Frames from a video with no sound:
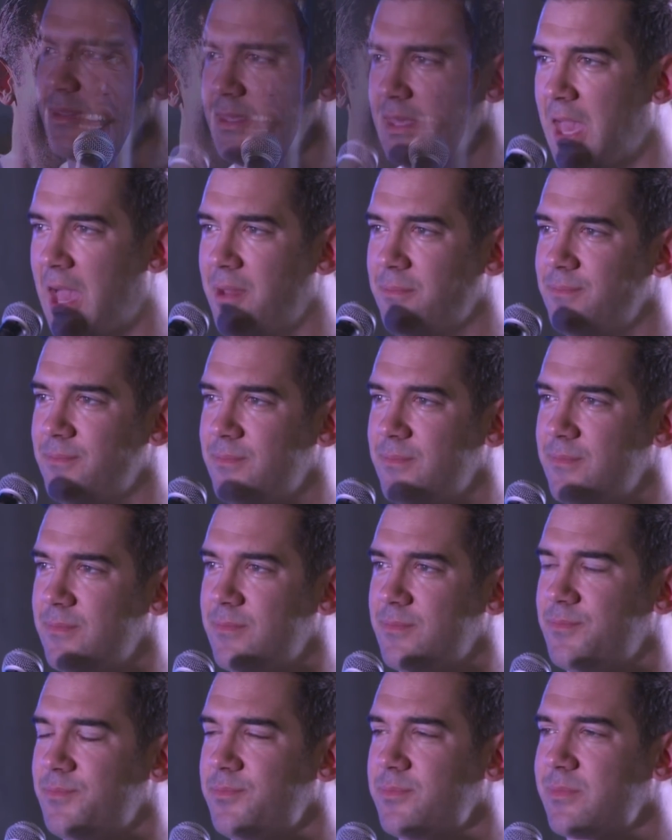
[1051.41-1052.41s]
And yeah. I think we
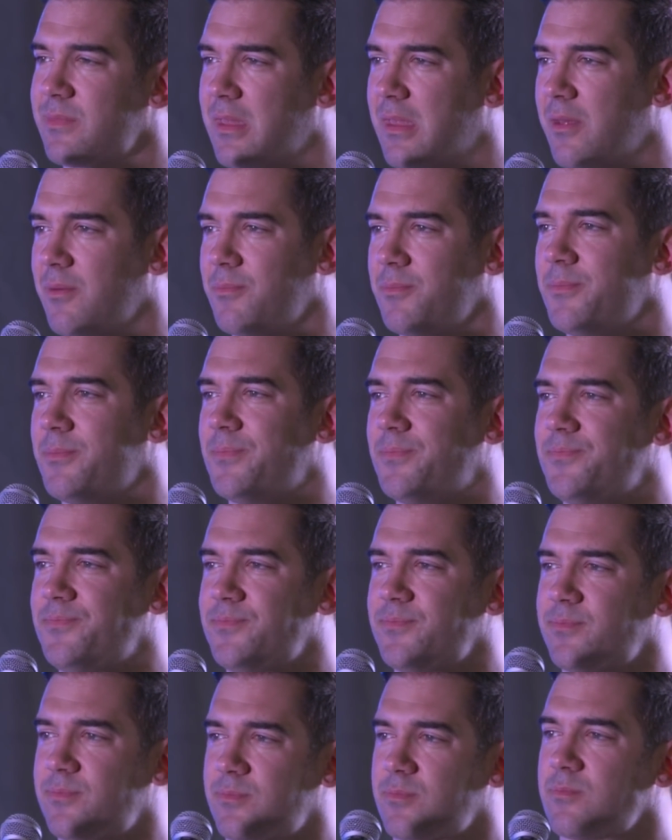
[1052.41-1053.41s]
have that opportunity no
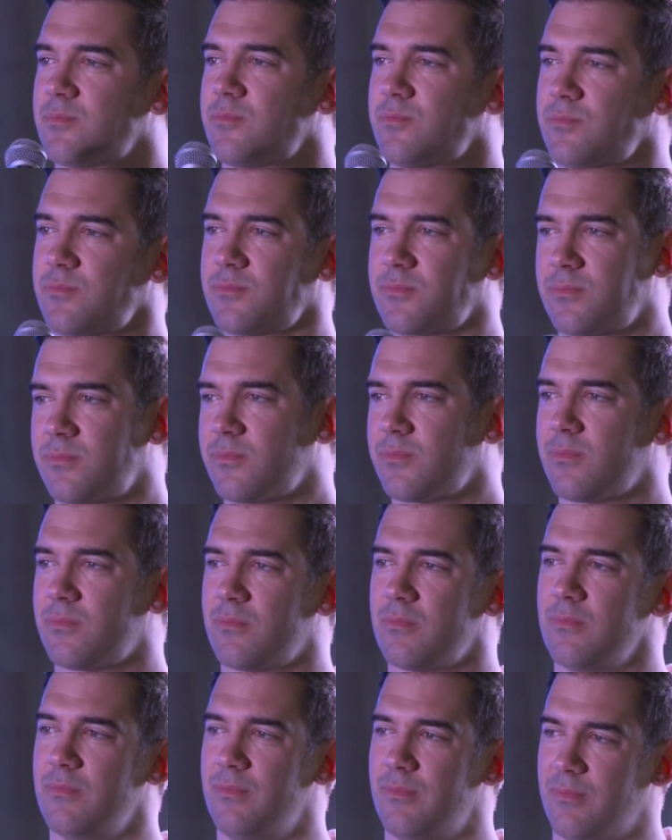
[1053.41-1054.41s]
matter what it is. It could
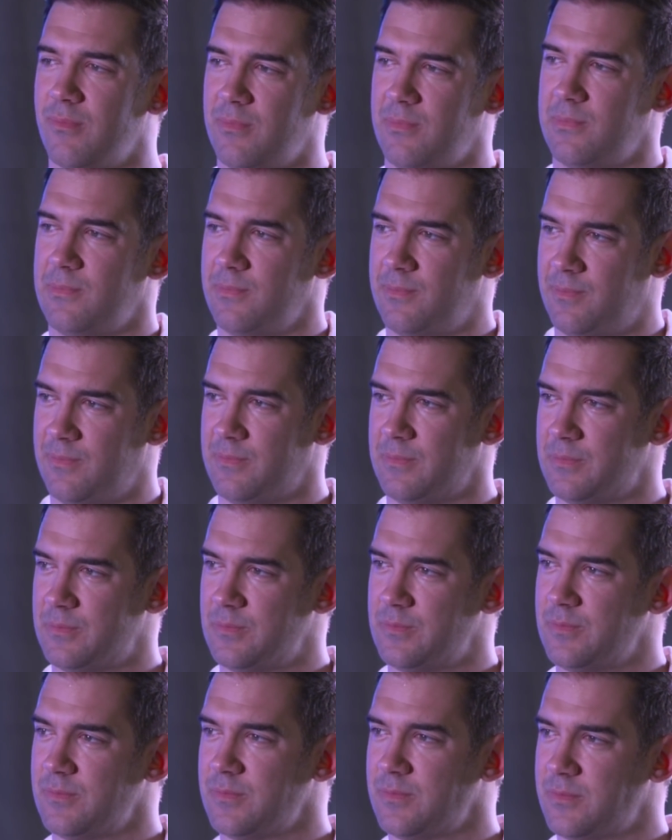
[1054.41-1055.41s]
be pouring this
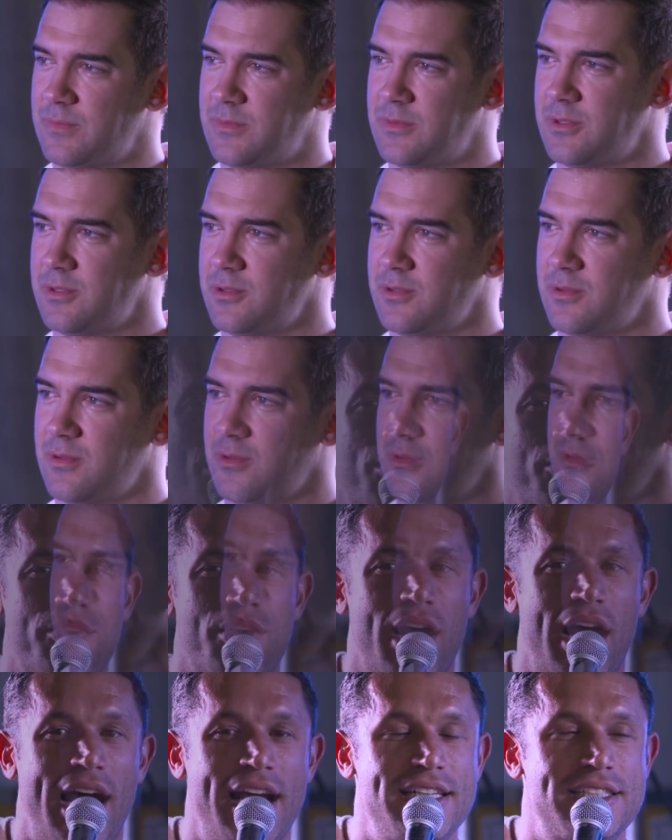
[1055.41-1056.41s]
Topo Chico
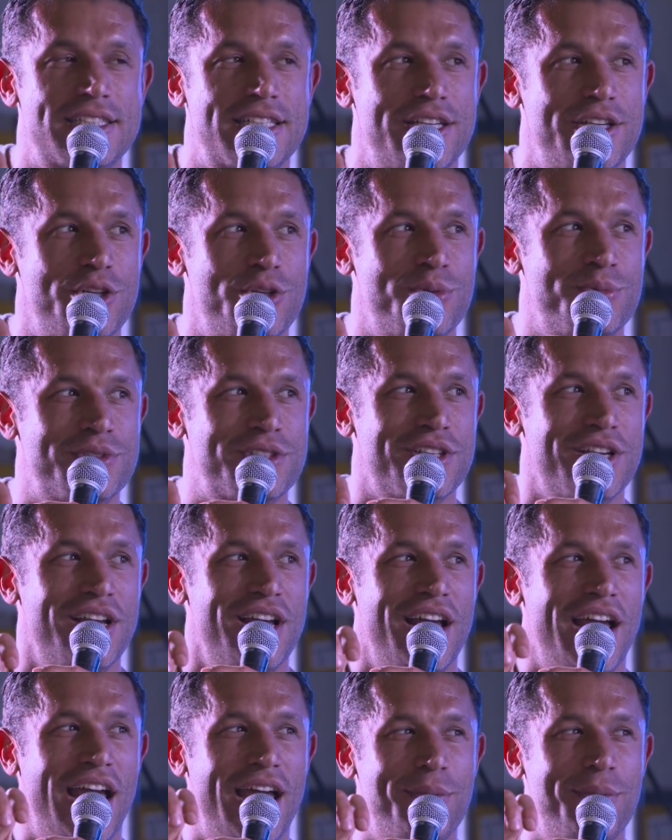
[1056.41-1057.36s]
over ice cubes mm.